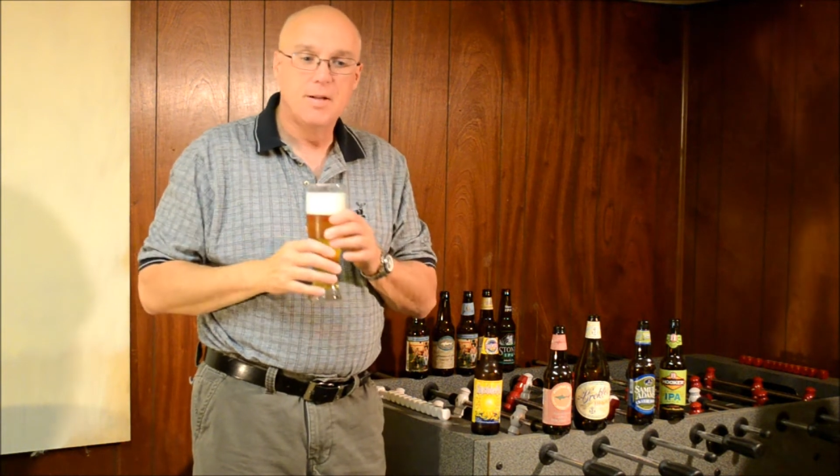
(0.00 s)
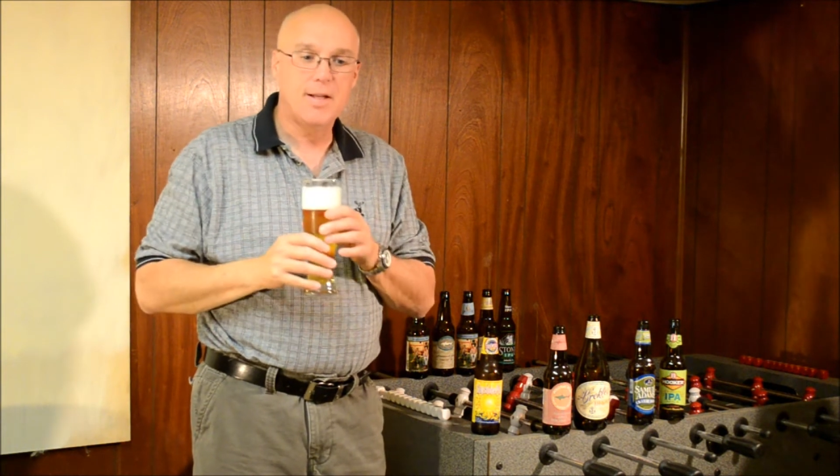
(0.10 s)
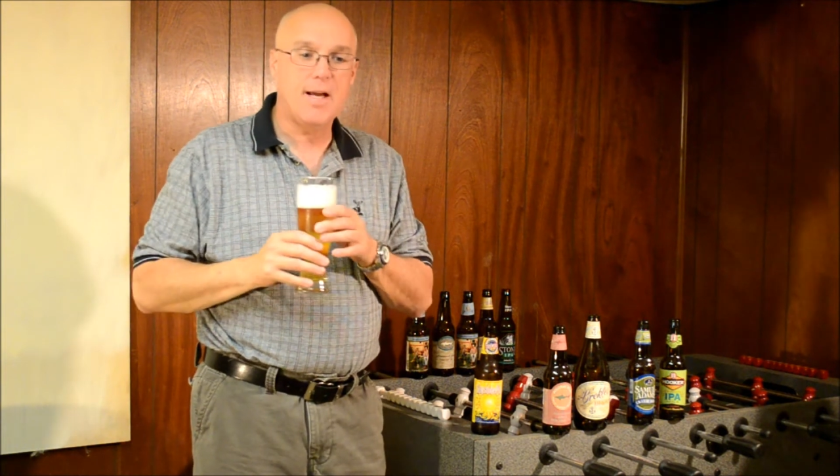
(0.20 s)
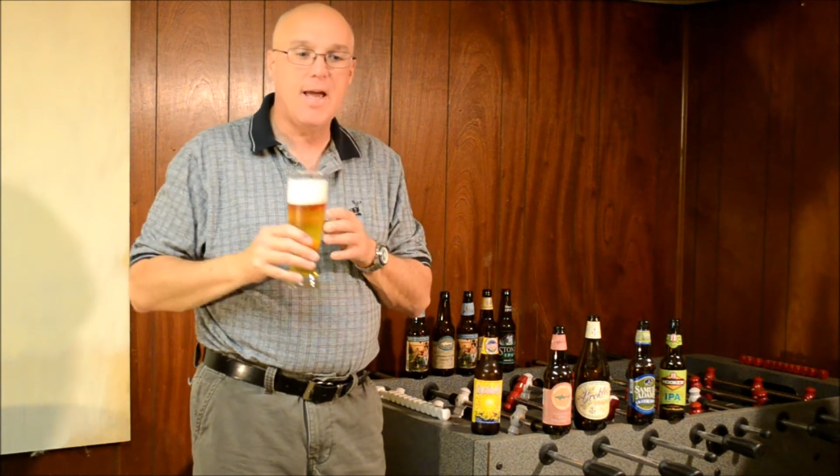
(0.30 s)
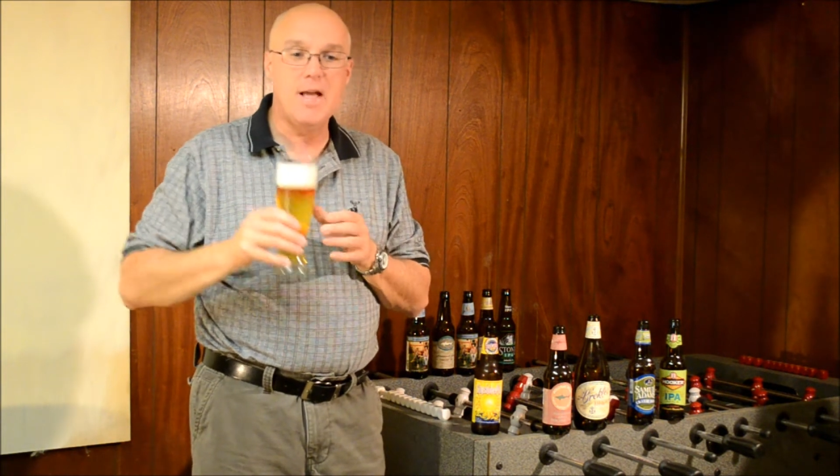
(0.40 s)

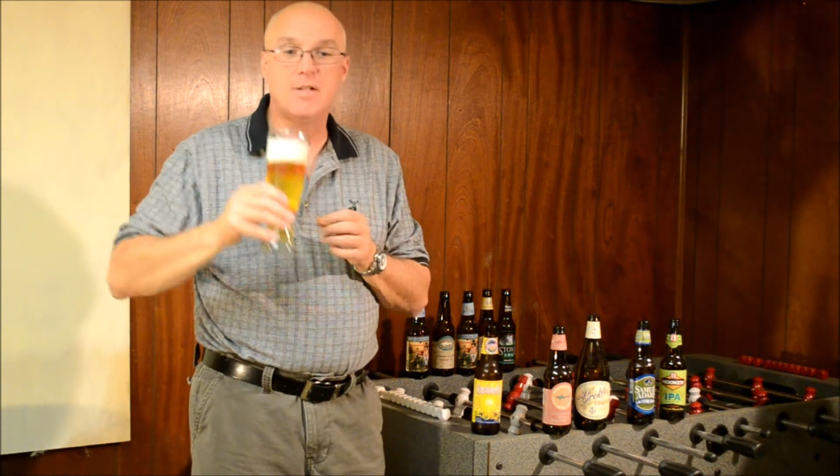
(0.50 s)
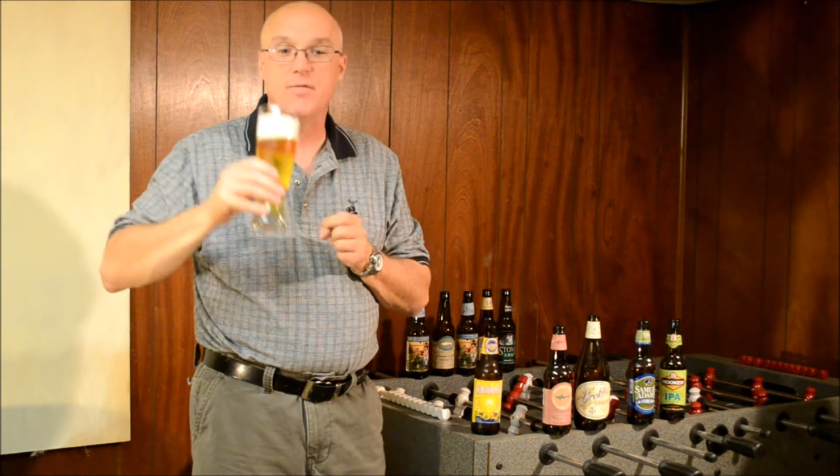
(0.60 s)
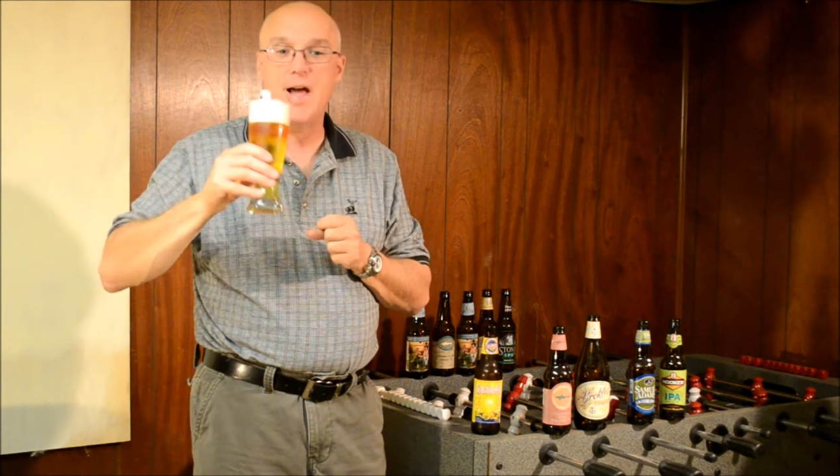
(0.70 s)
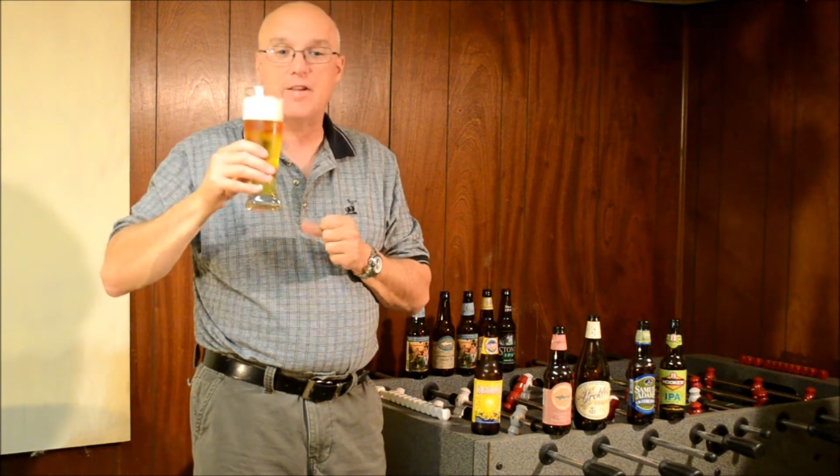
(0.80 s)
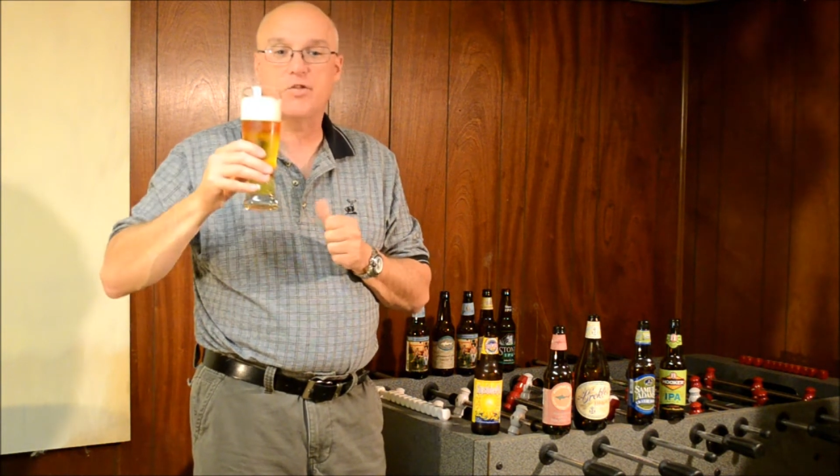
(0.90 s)
like a hint
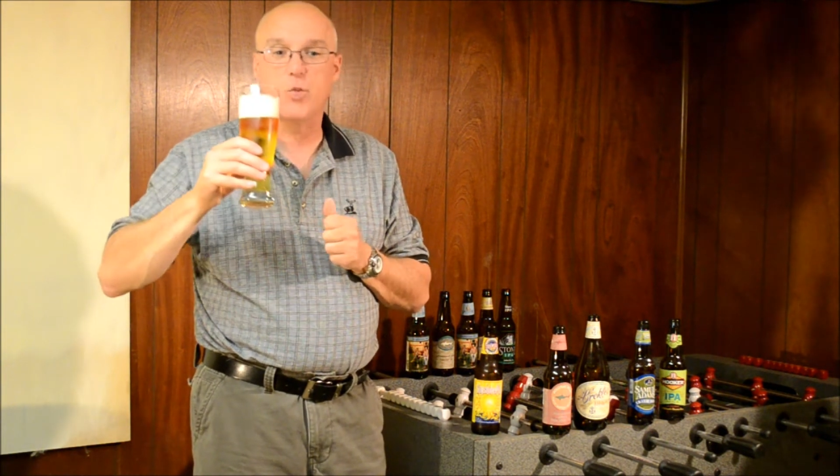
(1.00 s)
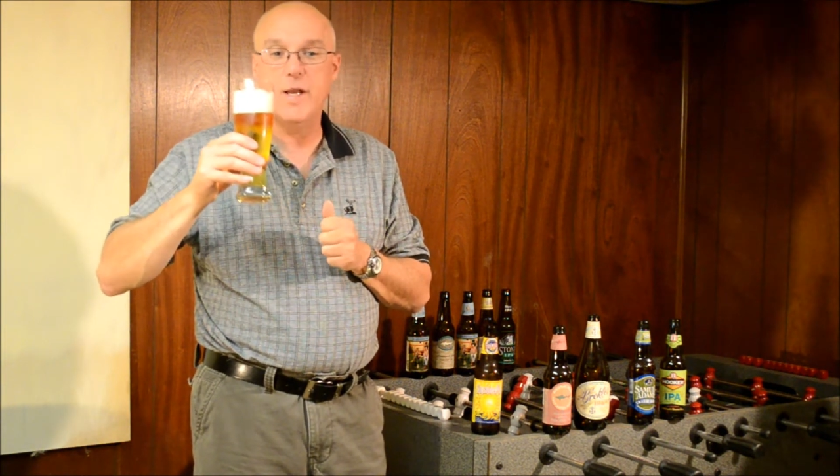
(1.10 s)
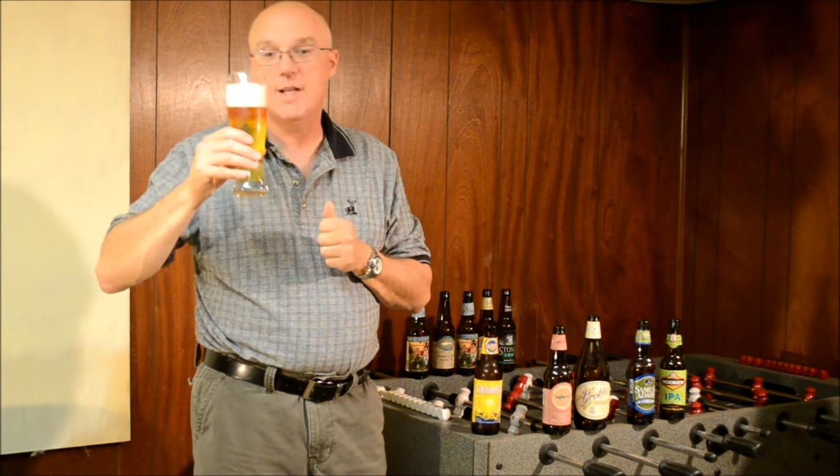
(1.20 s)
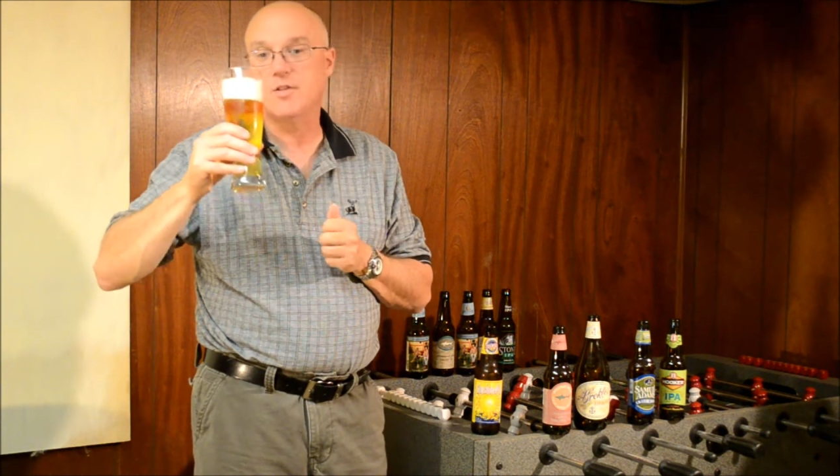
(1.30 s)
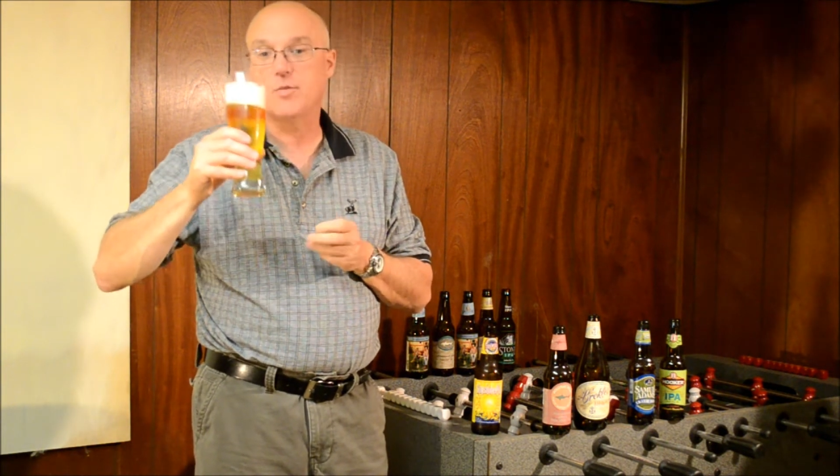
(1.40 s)
of that sweetness.